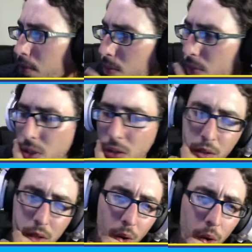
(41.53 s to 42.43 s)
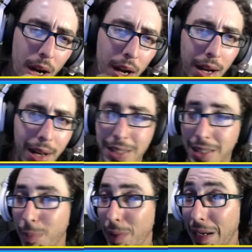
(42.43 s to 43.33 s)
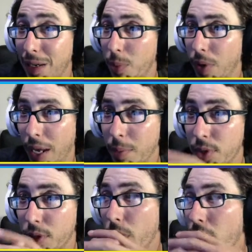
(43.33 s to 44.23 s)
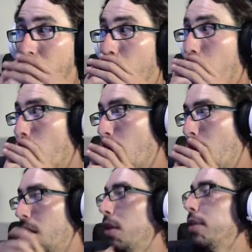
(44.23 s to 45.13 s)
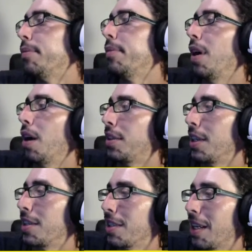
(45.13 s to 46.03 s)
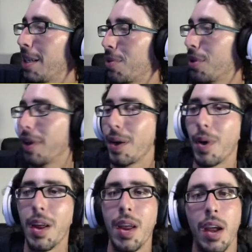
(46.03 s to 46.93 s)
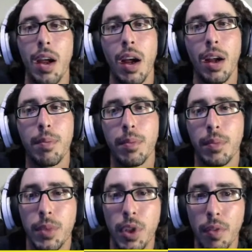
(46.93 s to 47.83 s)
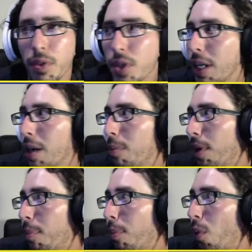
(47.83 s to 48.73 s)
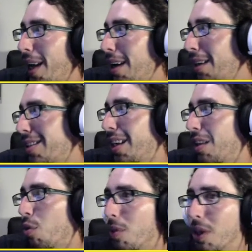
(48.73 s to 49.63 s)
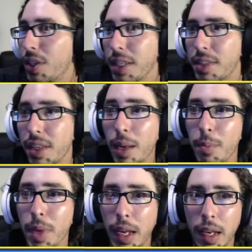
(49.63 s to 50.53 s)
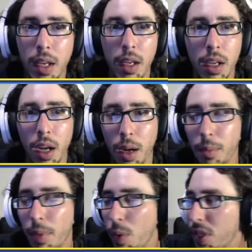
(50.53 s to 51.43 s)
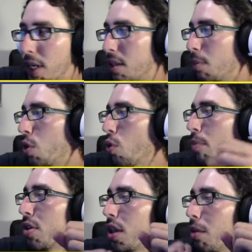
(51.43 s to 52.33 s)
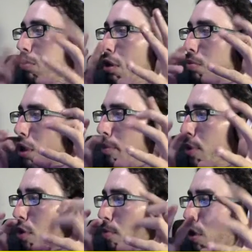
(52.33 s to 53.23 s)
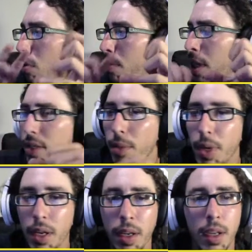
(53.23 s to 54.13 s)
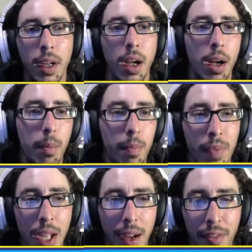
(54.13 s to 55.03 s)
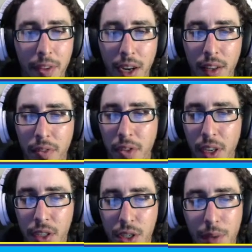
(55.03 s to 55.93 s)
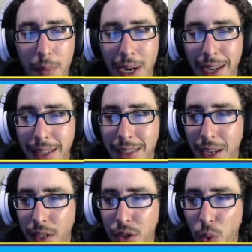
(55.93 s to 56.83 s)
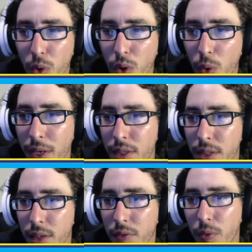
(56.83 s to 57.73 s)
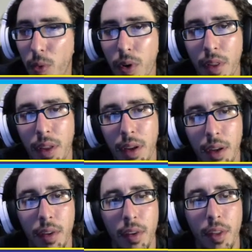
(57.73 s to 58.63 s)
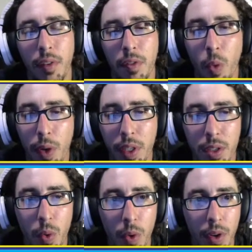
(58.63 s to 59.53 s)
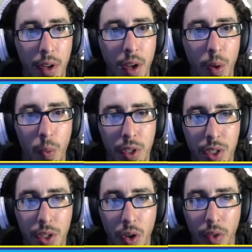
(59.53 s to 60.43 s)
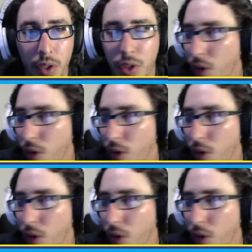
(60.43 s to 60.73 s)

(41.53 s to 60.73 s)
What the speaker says: So I actually played a couple games this week. Since the last episode anyway. So the first thing I'm going to point out is get through the Destiny Minute. I wish I had some cool music. Destiny Minute. I finally finished my exotic sword quest for the Void Sword, which is called the Dark